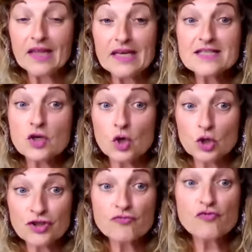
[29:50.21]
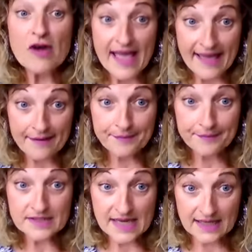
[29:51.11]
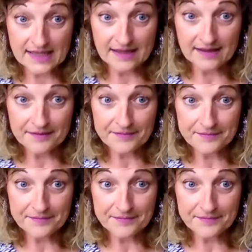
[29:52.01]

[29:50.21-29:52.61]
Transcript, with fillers: and it's called the RARE technique.